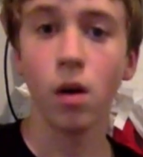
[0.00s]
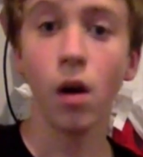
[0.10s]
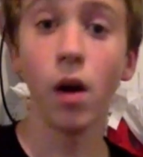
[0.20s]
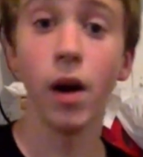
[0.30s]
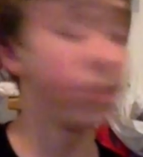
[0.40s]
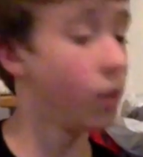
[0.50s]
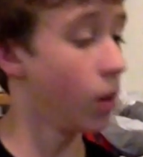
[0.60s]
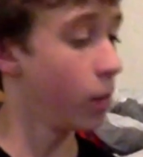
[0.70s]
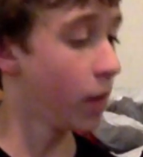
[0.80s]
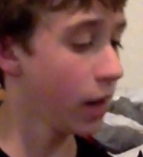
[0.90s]
Alright,
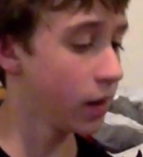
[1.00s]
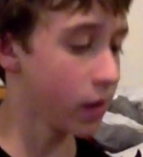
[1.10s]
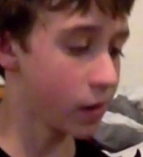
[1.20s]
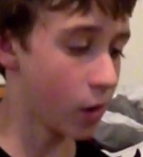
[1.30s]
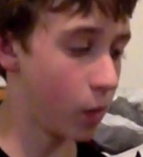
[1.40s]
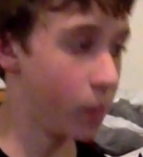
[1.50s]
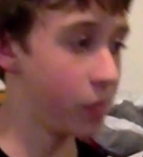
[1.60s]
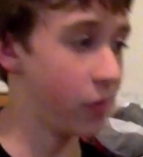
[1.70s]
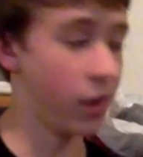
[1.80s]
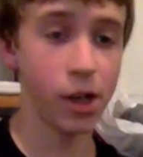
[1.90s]
so painting is
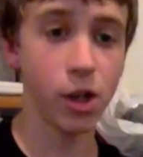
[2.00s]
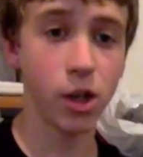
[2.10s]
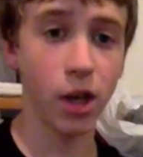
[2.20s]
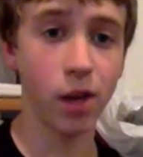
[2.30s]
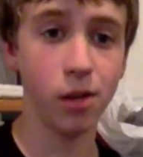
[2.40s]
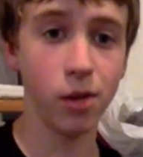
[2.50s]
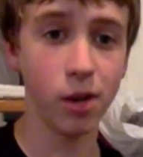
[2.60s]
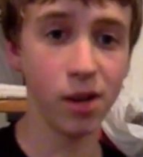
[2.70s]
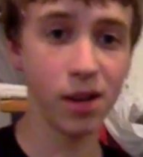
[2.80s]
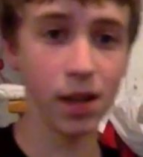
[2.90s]
almost finished. As you
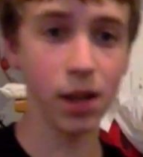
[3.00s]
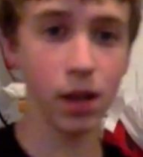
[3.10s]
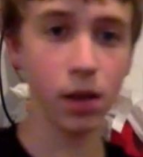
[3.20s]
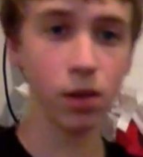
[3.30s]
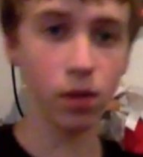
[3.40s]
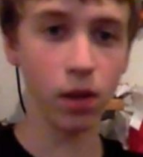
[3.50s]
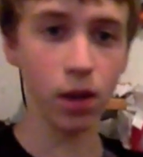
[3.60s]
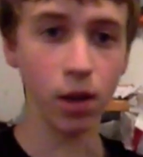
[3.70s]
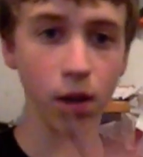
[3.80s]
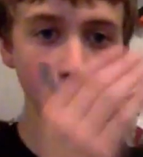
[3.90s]
can see,
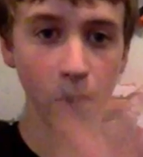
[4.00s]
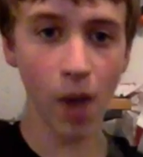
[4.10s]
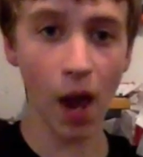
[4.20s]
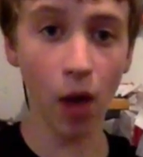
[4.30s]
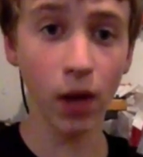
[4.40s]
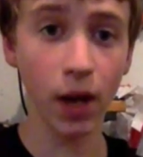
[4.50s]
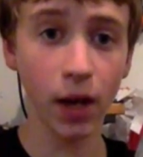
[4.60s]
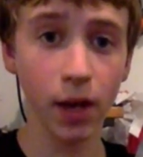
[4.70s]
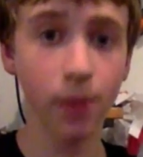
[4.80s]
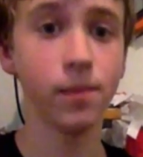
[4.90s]
the
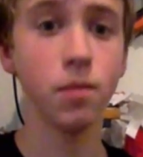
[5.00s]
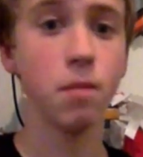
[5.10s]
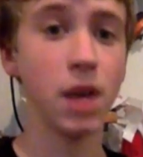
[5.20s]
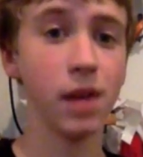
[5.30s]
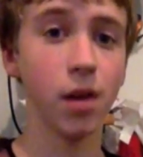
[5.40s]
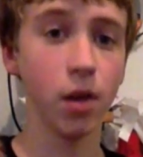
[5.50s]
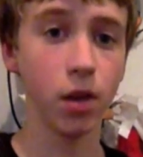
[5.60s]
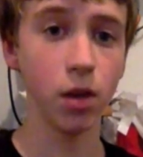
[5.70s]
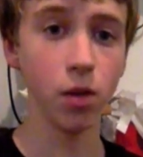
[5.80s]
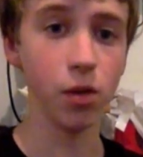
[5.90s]
outlining makes a
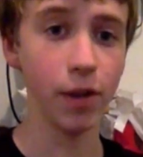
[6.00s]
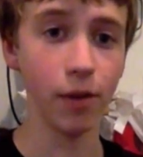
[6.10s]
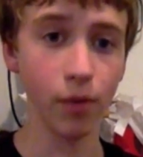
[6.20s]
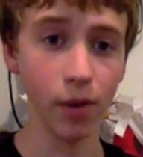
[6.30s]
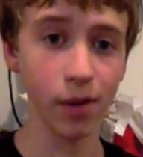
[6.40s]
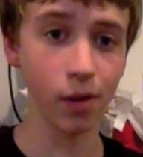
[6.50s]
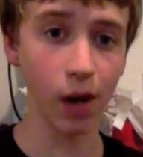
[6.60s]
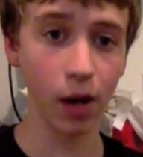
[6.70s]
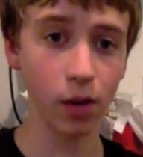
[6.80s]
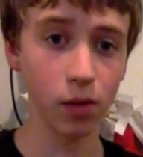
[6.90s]
huge difference,
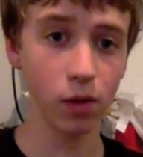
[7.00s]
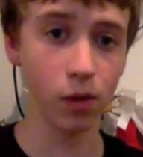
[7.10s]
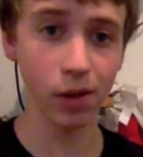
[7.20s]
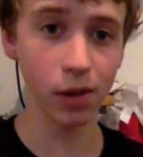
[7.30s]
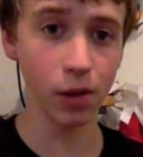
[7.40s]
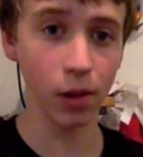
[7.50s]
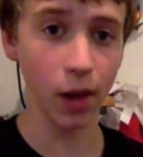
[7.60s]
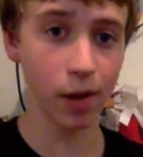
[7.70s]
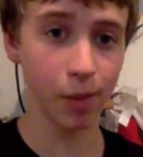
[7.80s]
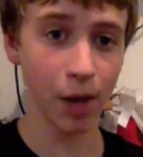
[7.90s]
okay? You can see the
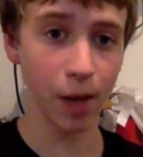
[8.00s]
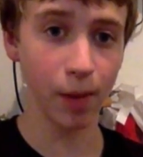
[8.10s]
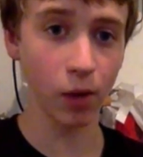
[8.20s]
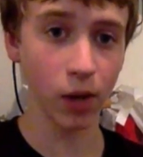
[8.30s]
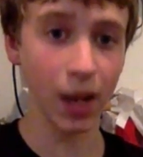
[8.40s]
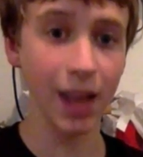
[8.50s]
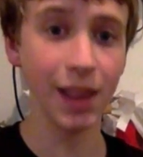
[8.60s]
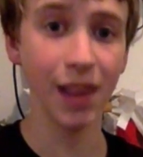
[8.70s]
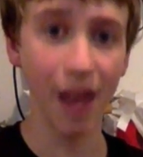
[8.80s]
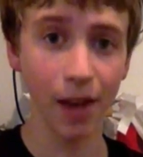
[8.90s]
lines pop out a
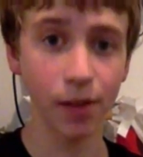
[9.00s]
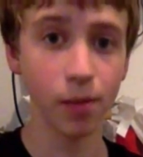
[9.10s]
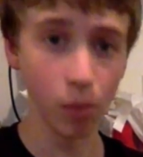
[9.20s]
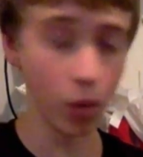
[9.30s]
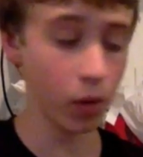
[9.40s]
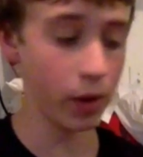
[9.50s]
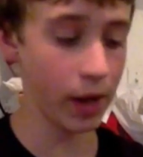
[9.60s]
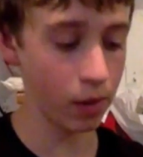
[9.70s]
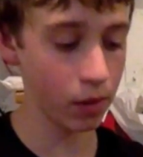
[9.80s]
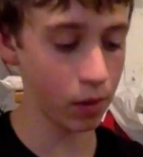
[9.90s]
lot more
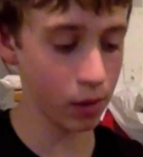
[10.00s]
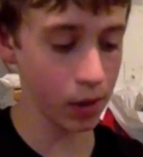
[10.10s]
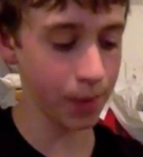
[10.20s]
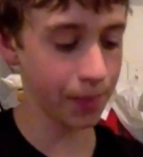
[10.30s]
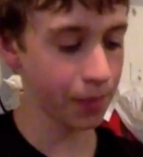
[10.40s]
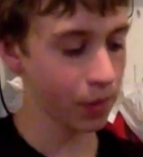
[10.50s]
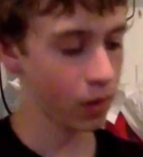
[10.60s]
now, okay?